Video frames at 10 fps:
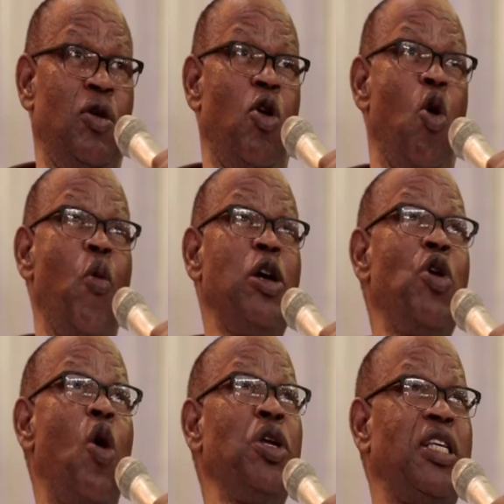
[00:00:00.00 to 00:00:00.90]
or when
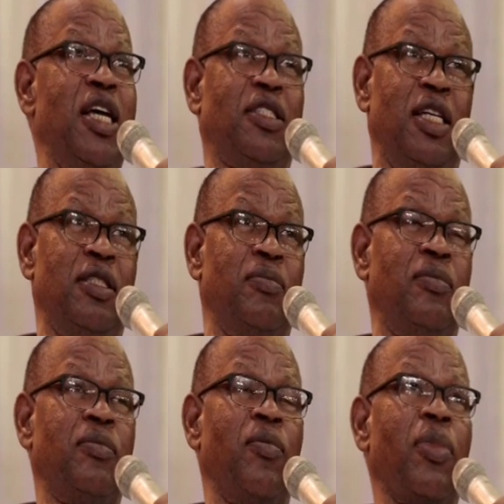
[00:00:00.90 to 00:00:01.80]
you are witnessing,
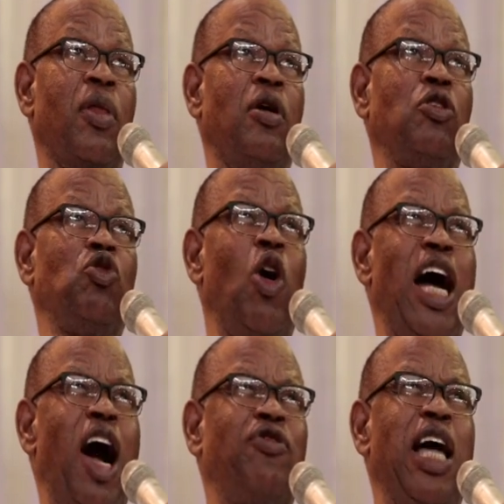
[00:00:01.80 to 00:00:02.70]
don't
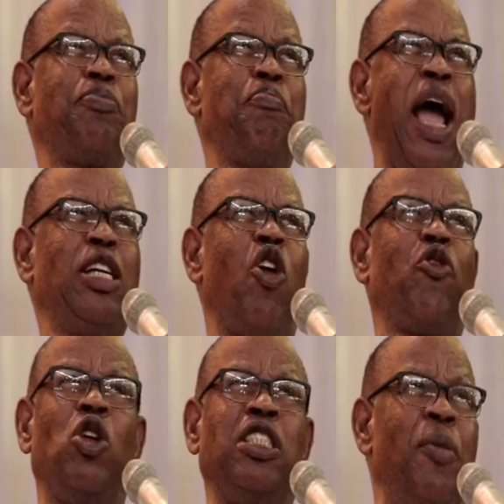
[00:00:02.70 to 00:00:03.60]
have that mind of
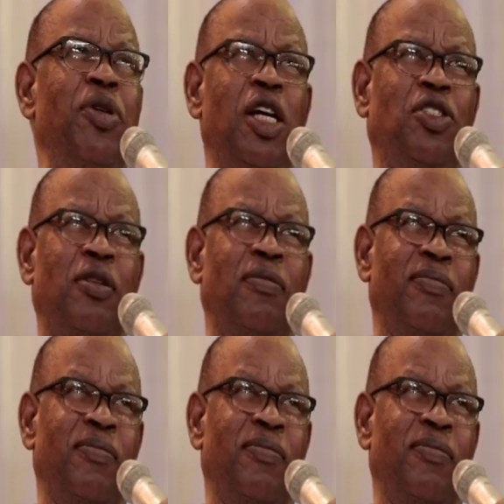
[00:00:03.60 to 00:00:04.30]
condemnation.